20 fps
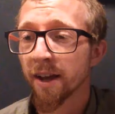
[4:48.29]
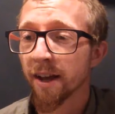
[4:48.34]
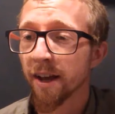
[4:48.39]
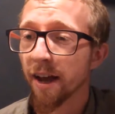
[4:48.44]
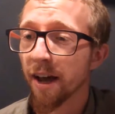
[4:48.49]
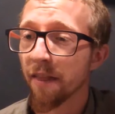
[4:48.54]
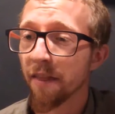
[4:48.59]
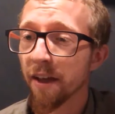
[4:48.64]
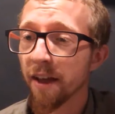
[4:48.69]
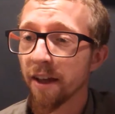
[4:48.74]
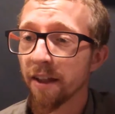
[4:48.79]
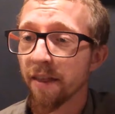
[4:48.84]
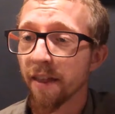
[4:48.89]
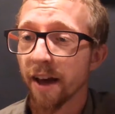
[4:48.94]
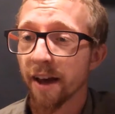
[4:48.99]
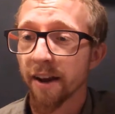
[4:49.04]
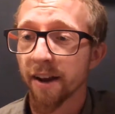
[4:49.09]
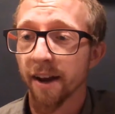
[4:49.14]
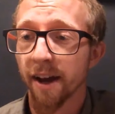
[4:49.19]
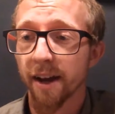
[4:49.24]
And then
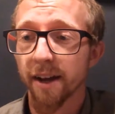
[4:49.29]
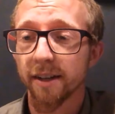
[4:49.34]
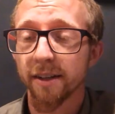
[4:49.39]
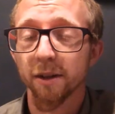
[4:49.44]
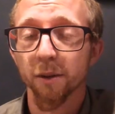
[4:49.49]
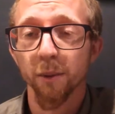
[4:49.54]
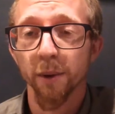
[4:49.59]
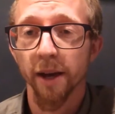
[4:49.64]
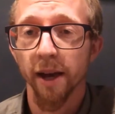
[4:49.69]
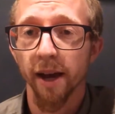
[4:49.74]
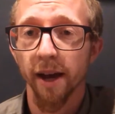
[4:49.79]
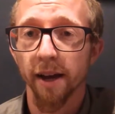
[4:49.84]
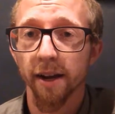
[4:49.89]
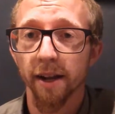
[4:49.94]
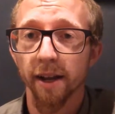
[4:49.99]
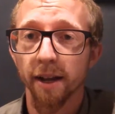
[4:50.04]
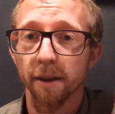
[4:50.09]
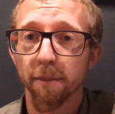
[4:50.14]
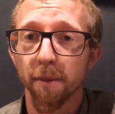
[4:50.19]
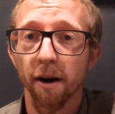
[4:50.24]
that night we had
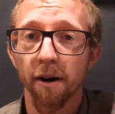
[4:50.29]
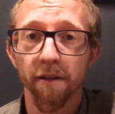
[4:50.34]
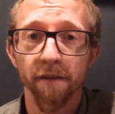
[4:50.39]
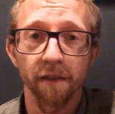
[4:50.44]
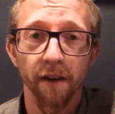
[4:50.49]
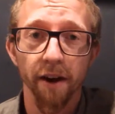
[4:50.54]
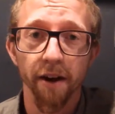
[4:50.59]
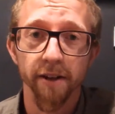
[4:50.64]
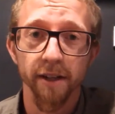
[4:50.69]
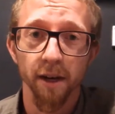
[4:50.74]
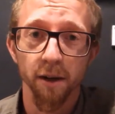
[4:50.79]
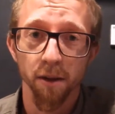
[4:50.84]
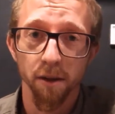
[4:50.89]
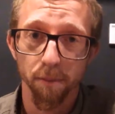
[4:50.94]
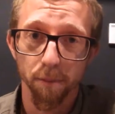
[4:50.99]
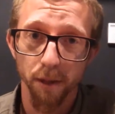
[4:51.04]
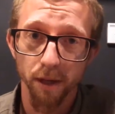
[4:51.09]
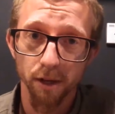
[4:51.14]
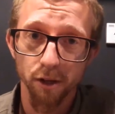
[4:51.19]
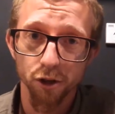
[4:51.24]
a bonfire down on the
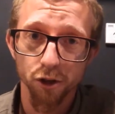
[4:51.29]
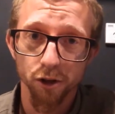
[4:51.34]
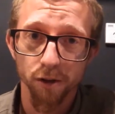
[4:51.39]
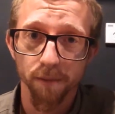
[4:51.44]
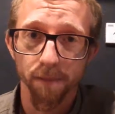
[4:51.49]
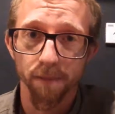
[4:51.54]
beach.